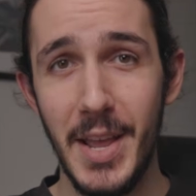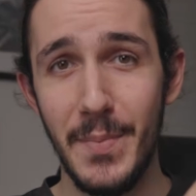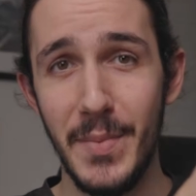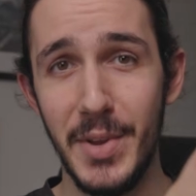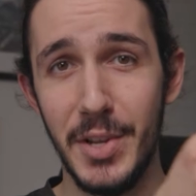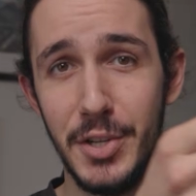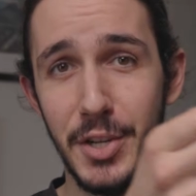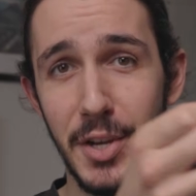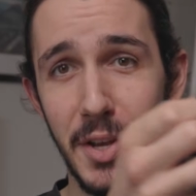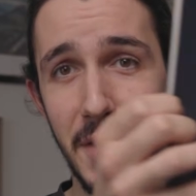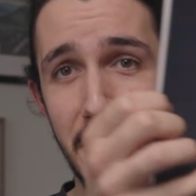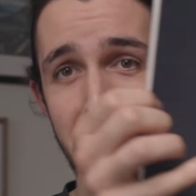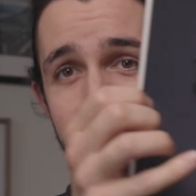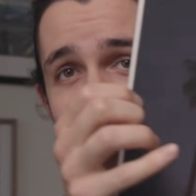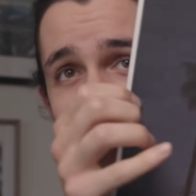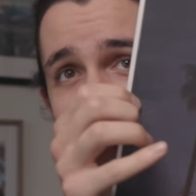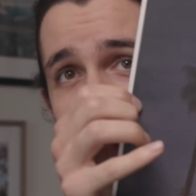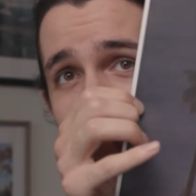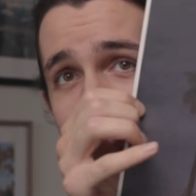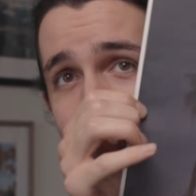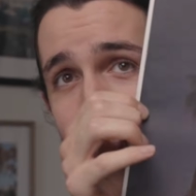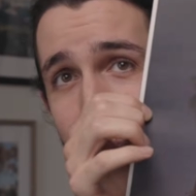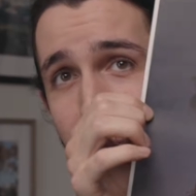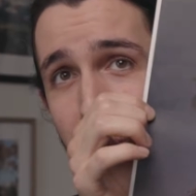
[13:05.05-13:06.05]
images
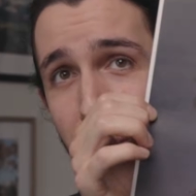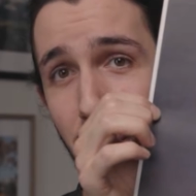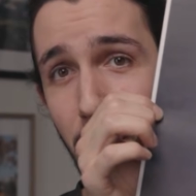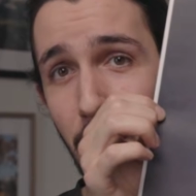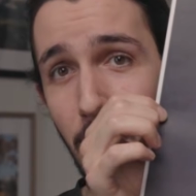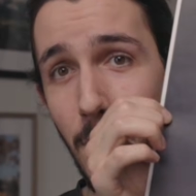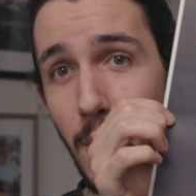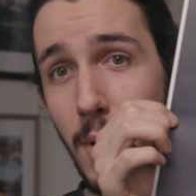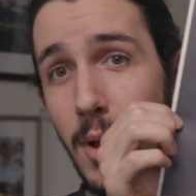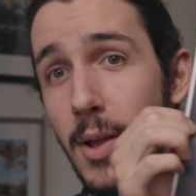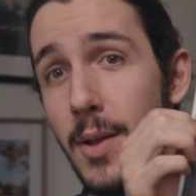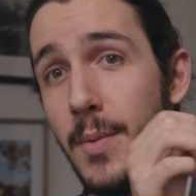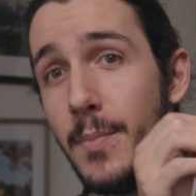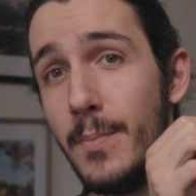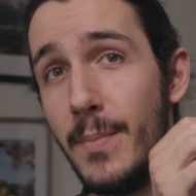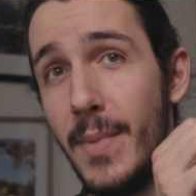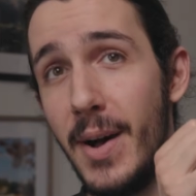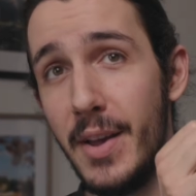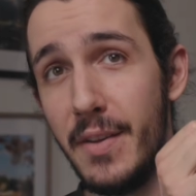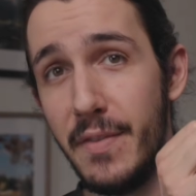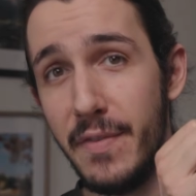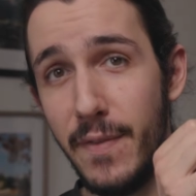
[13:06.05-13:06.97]
that show my